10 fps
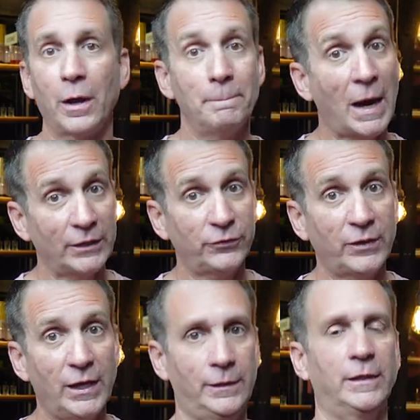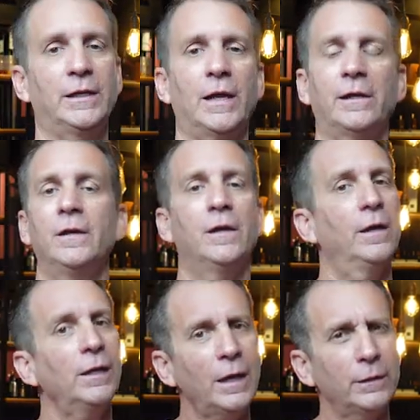on my skin again.
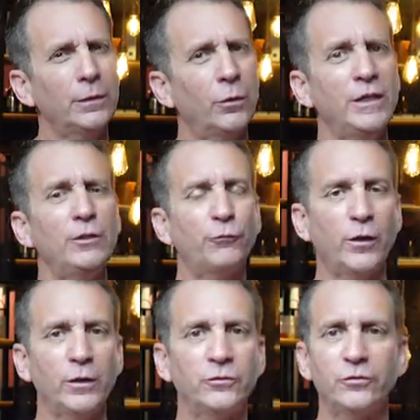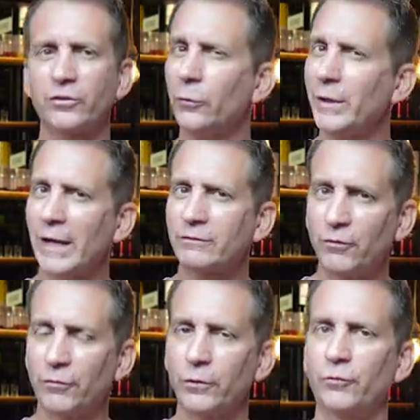Again, you know, each fragrance is gonna react
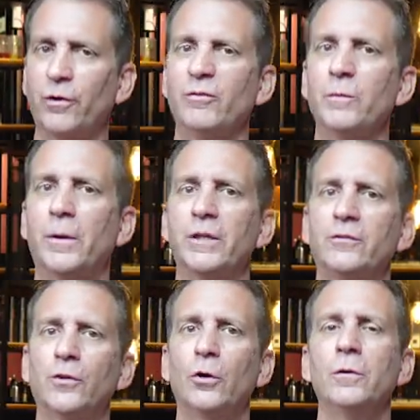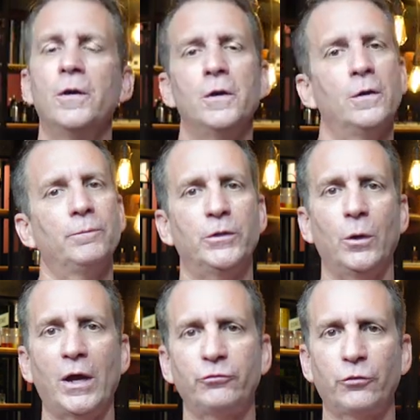differently for everybody. So, you
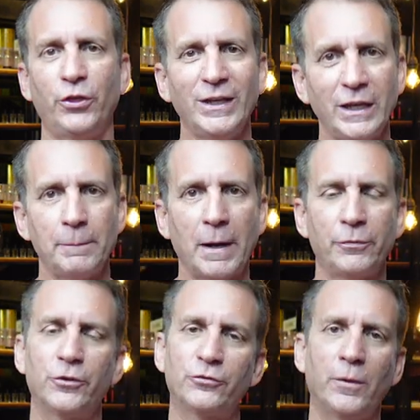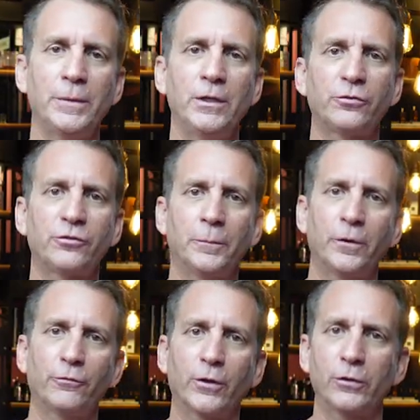know, as you're thinking about this, let me hear some of
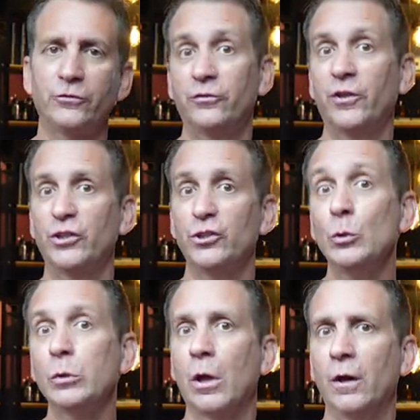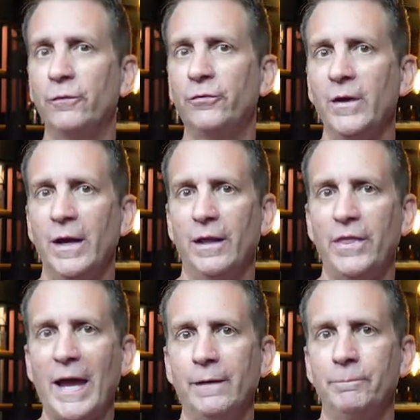the fragrances that you love
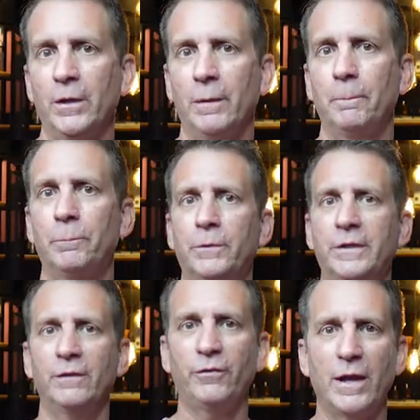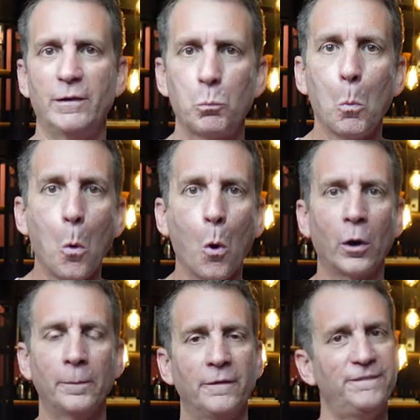that give a
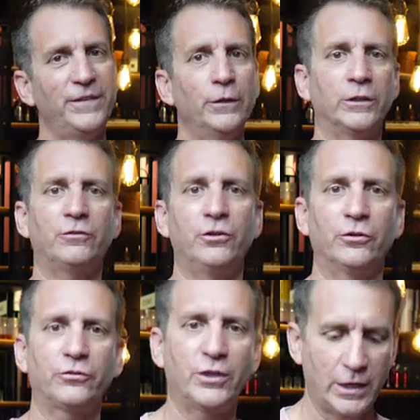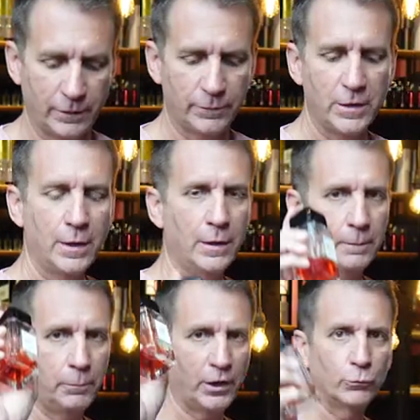warm feeling to your skin.
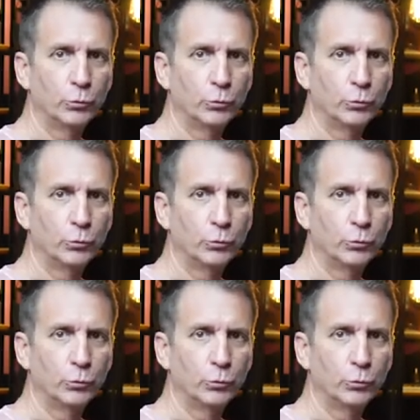But